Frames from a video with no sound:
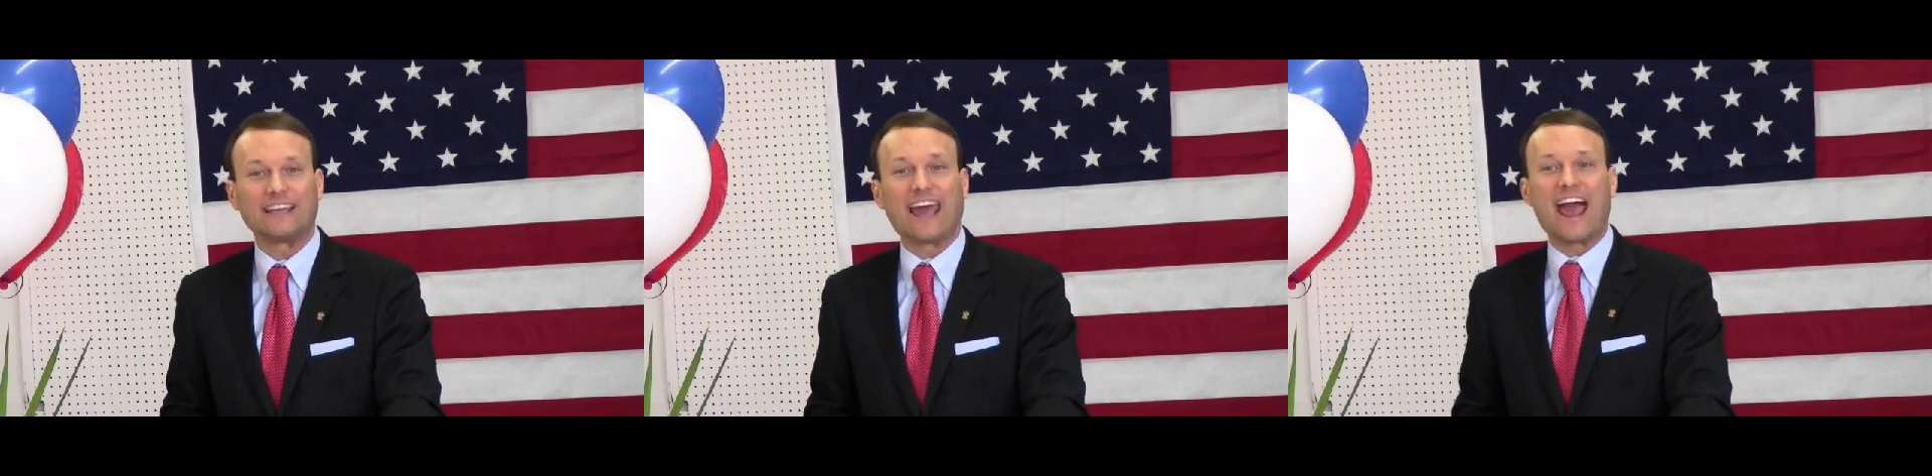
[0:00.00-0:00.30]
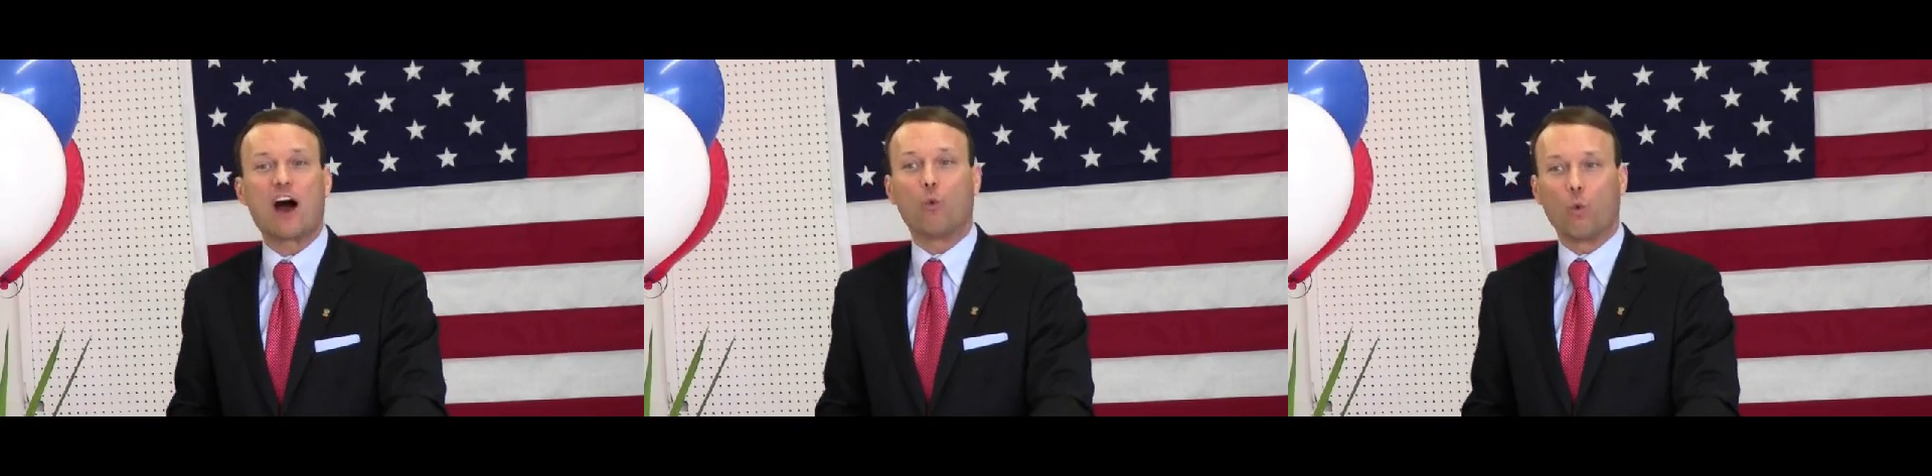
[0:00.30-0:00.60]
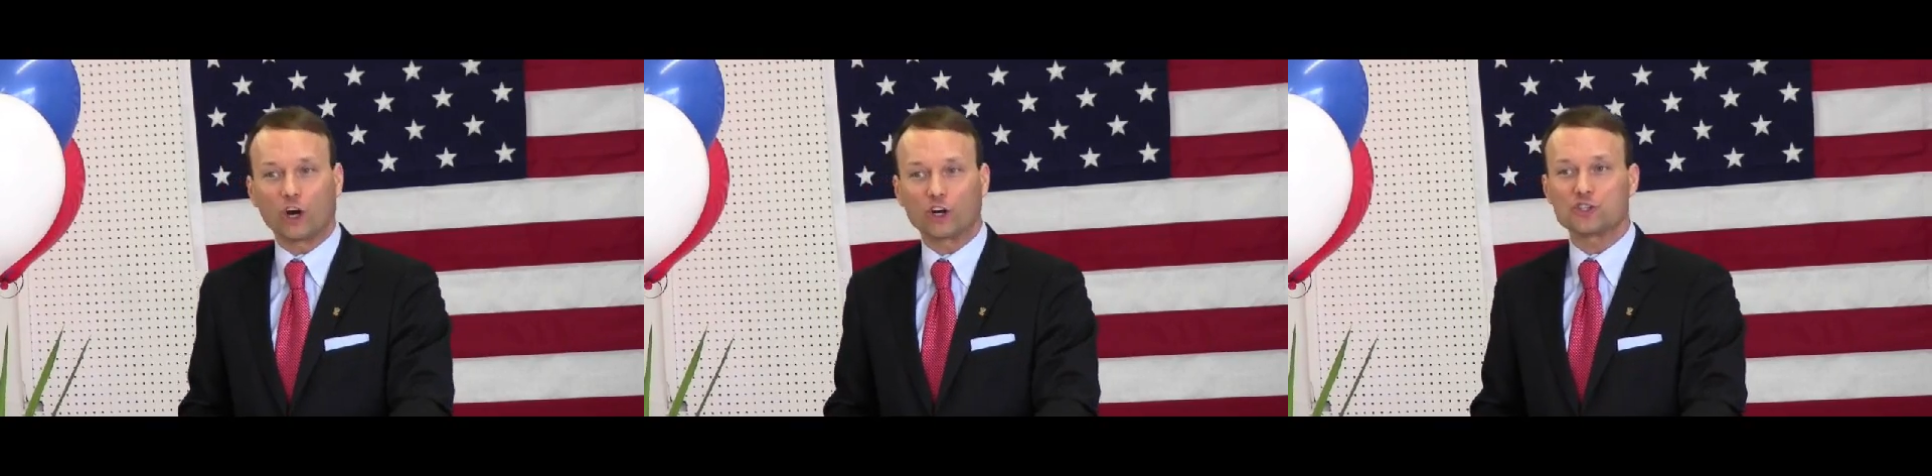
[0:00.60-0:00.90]
And
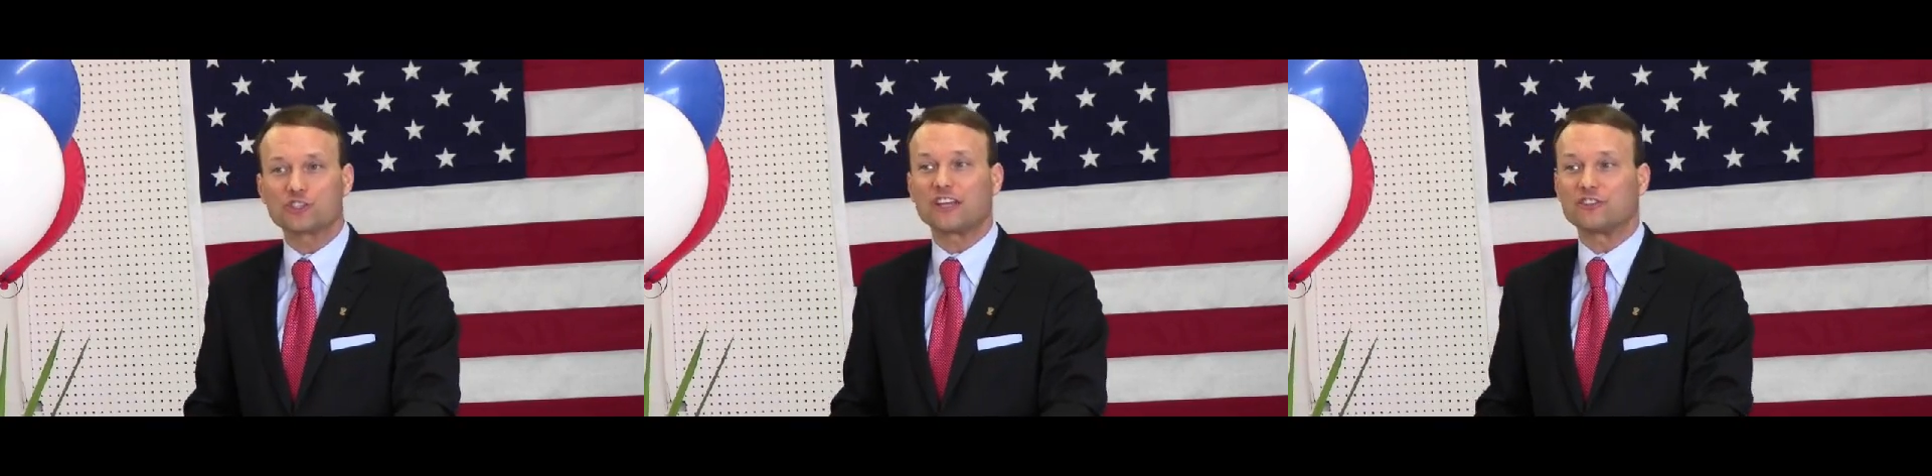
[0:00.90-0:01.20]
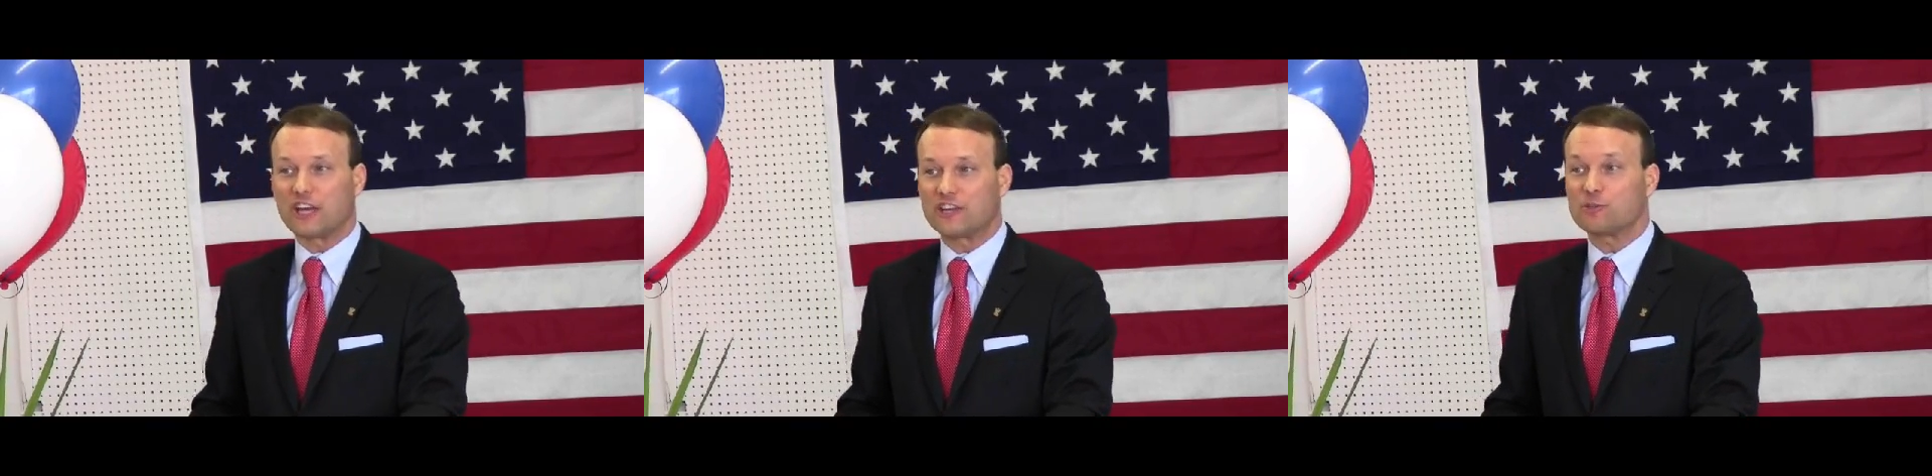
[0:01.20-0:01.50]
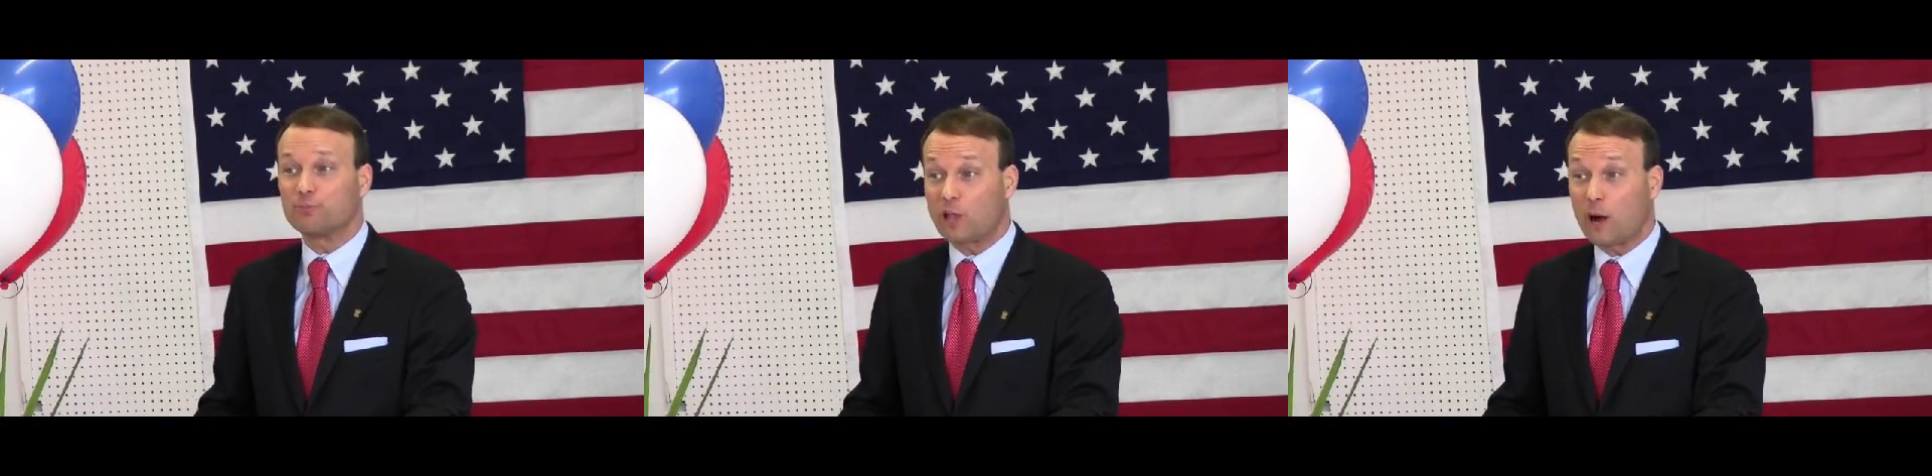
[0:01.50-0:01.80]
at worst, Jason